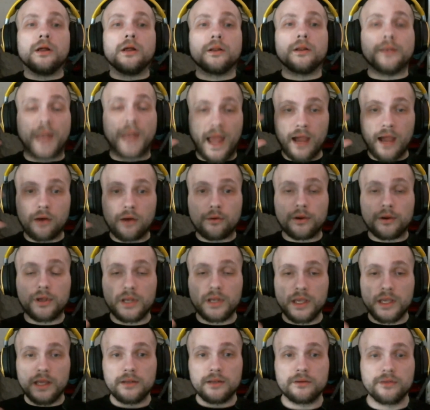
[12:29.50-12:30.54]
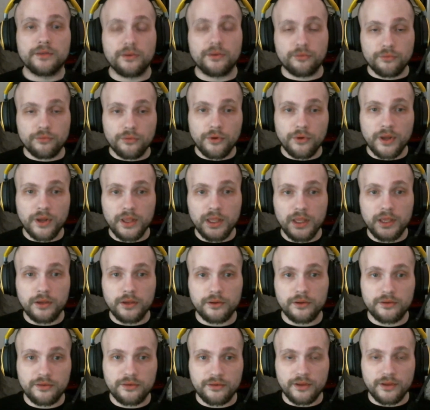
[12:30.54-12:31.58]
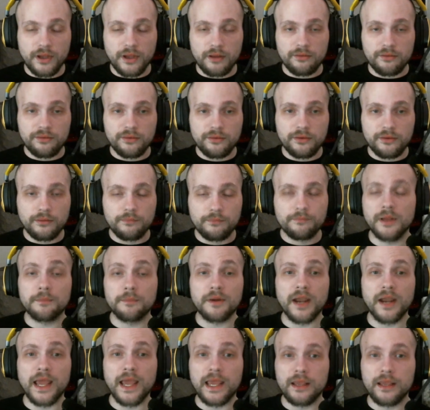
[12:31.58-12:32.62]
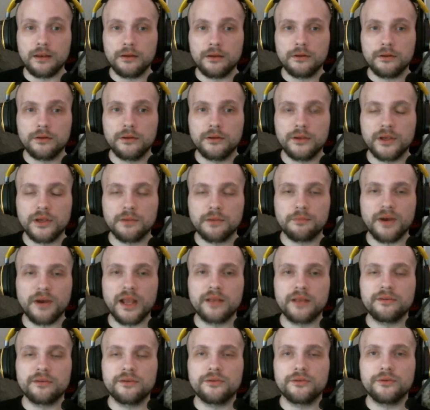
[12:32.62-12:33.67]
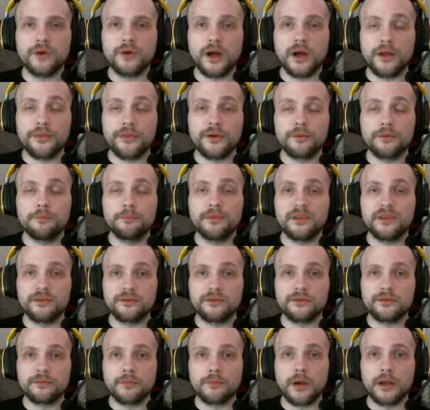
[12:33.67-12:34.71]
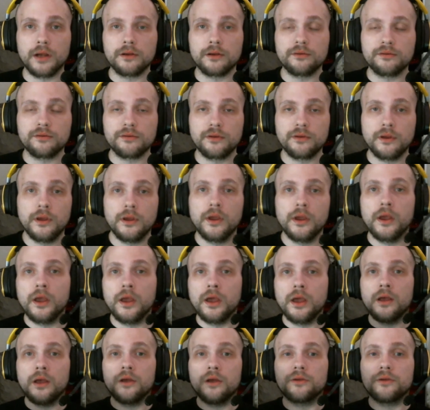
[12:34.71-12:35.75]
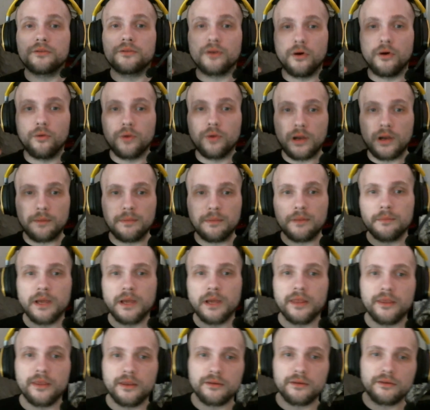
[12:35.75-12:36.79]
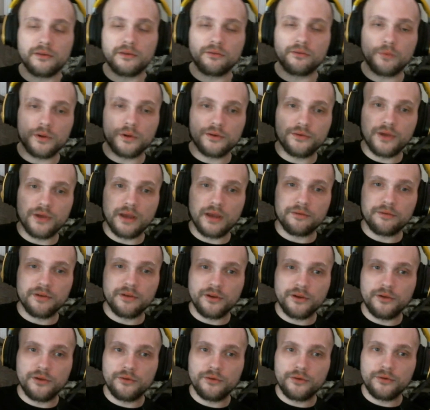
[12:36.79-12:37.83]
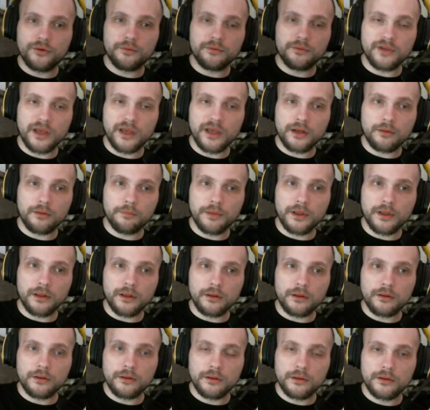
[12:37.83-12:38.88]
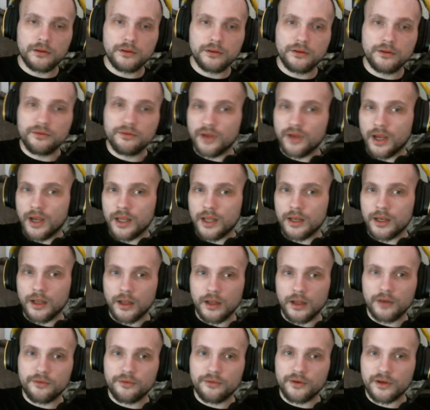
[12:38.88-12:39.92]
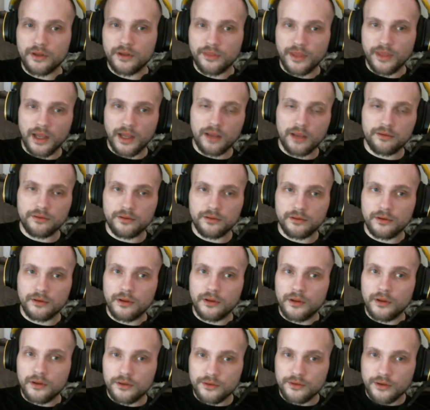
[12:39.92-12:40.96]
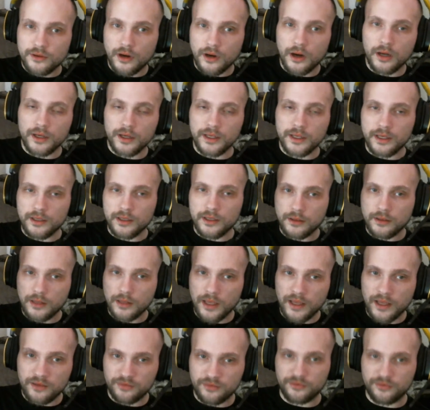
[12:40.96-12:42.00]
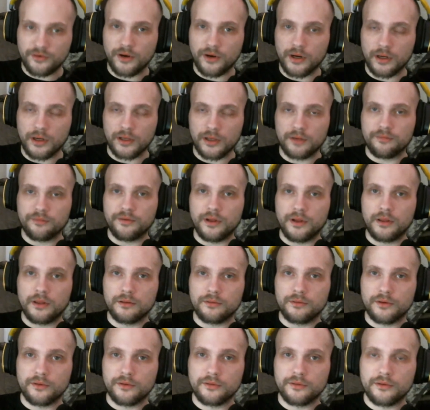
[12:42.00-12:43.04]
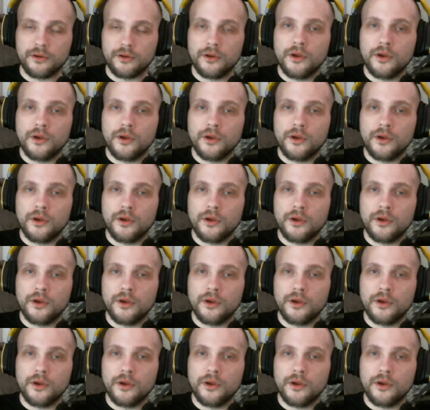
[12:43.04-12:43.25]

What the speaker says: Now we're going to get into the really good stuff. Number 8, you can branch into other business models. So what I mean by this is once you have your YouTube channel built, you've got 100, 1,000 targeted, laser targeted followers